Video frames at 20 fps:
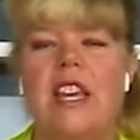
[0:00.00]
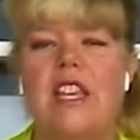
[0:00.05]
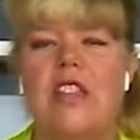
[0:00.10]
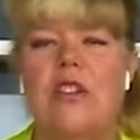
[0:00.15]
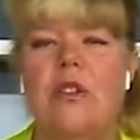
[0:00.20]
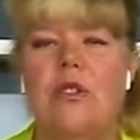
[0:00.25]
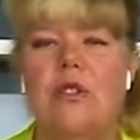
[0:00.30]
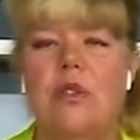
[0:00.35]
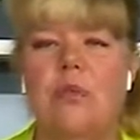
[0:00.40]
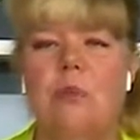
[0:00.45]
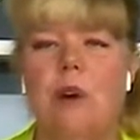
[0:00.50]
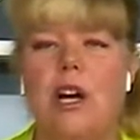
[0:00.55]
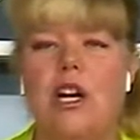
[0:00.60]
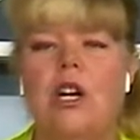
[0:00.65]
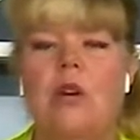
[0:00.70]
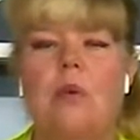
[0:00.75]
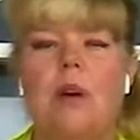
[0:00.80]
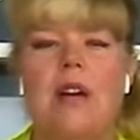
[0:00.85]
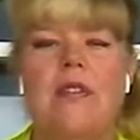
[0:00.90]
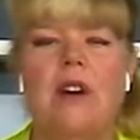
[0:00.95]
They either do
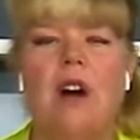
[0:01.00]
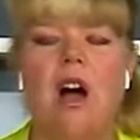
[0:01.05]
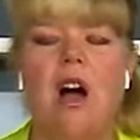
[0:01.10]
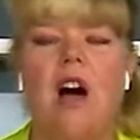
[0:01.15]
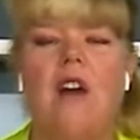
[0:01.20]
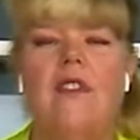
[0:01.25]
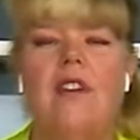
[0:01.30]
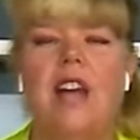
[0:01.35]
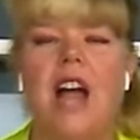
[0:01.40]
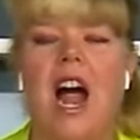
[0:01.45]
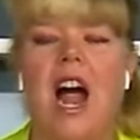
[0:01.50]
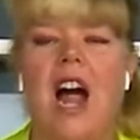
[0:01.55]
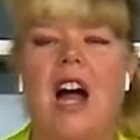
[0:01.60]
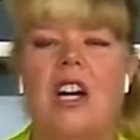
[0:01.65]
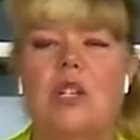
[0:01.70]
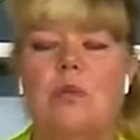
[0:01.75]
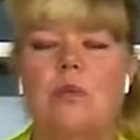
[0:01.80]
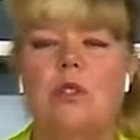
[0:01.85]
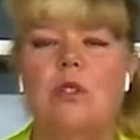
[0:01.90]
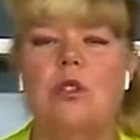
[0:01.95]
microwave or oven.
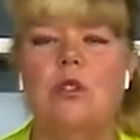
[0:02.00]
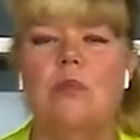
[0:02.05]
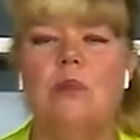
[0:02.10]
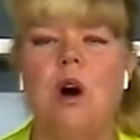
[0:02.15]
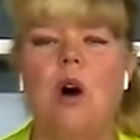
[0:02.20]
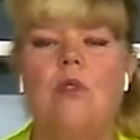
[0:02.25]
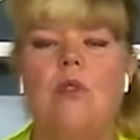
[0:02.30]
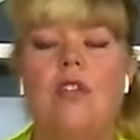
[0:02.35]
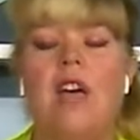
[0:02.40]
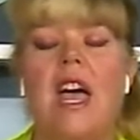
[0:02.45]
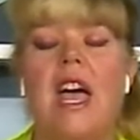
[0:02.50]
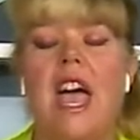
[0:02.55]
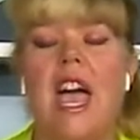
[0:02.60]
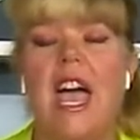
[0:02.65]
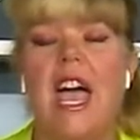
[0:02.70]
Ours will do both.